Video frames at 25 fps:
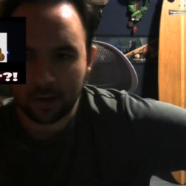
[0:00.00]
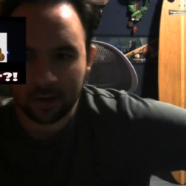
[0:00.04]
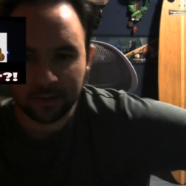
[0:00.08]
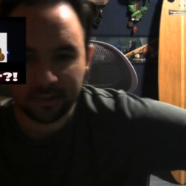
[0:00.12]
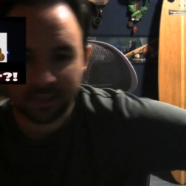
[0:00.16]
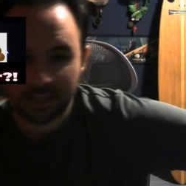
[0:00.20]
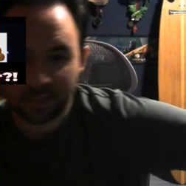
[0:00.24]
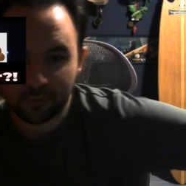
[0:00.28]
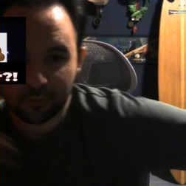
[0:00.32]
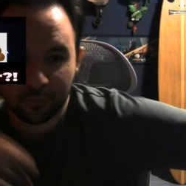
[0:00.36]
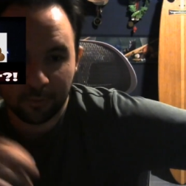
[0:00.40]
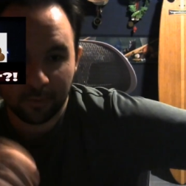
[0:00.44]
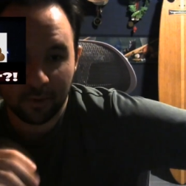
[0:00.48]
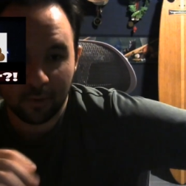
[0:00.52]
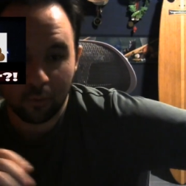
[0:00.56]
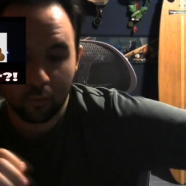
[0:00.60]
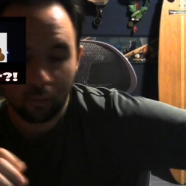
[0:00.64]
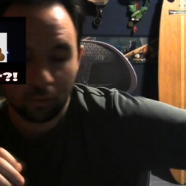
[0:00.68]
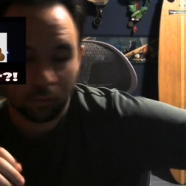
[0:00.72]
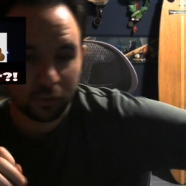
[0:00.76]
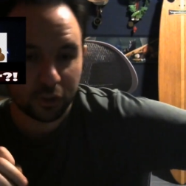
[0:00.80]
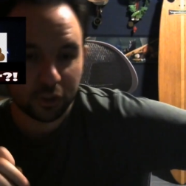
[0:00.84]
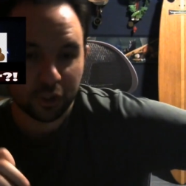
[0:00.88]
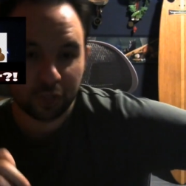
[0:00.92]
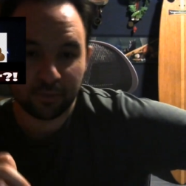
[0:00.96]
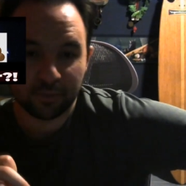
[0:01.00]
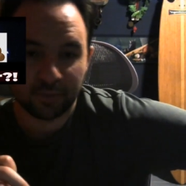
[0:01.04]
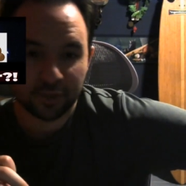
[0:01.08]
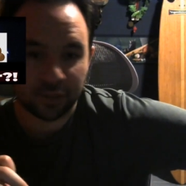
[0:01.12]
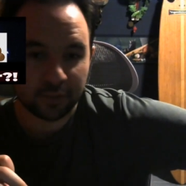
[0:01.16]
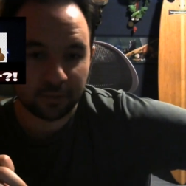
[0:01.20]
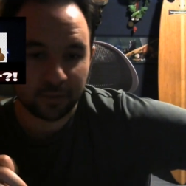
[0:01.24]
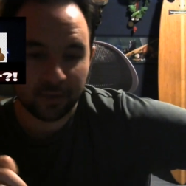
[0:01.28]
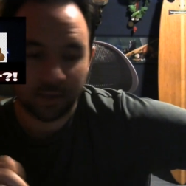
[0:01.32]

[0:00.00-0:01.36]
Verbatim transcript: I'll stick with my world championship